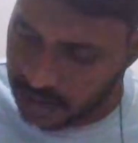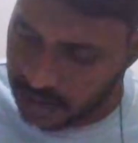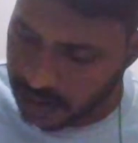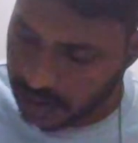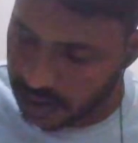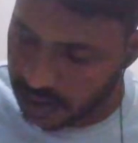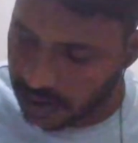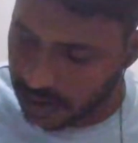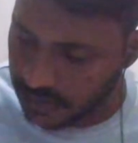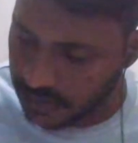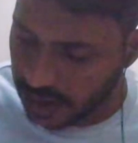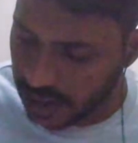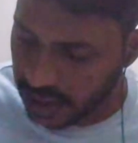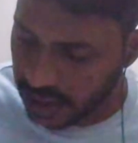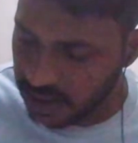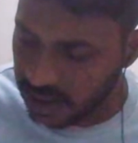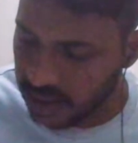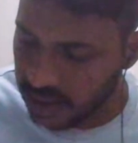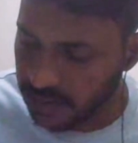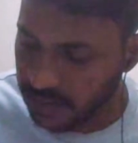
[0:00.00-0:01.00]
have
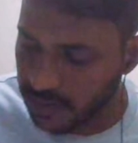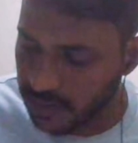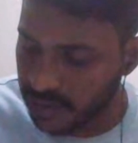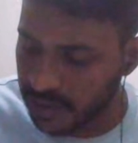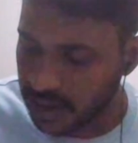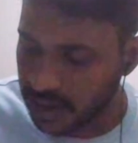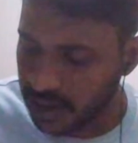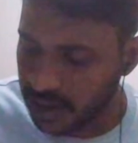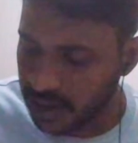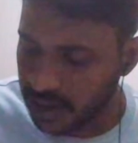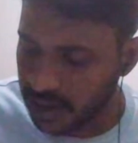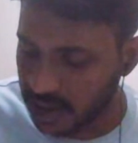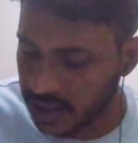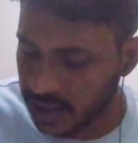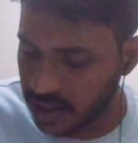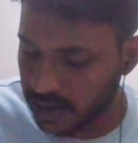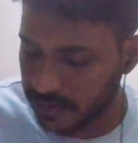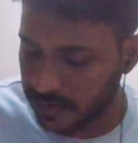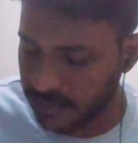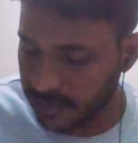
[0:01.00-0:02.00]
sharp transition.
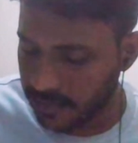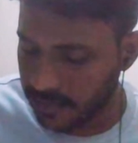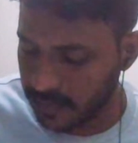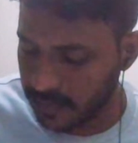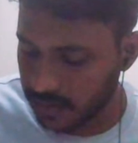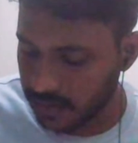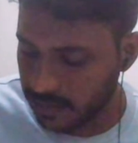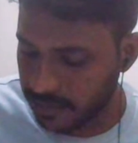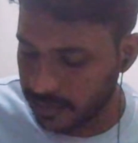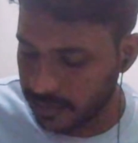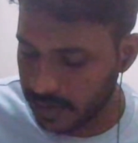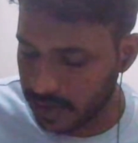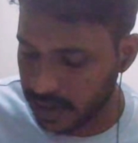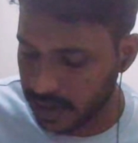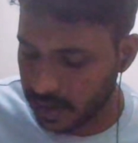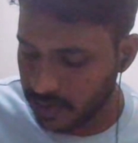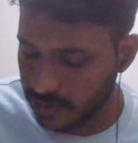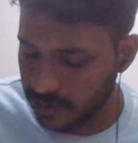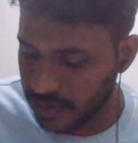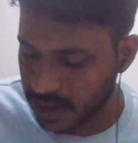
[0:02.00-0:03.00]
The graph will
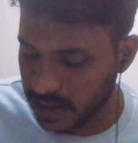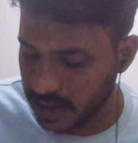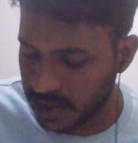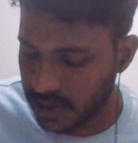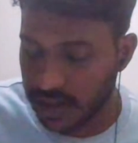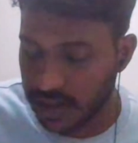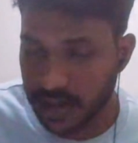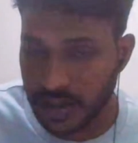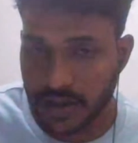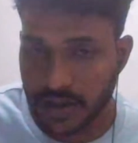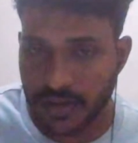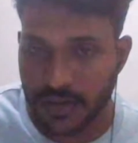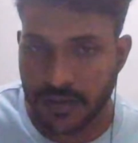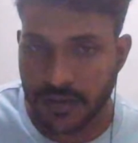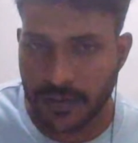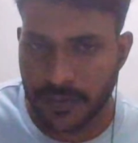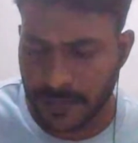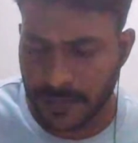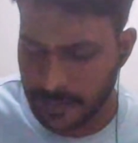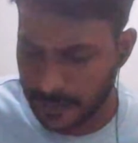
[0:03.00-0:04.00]
move towards the
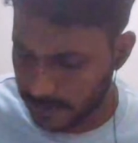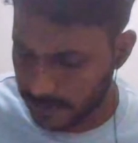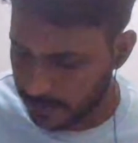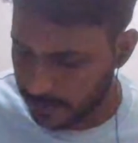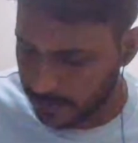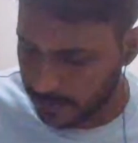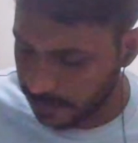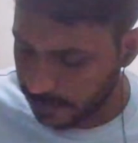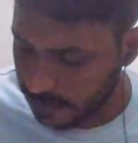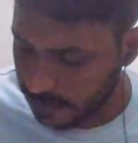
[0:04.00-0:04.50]
left hand side.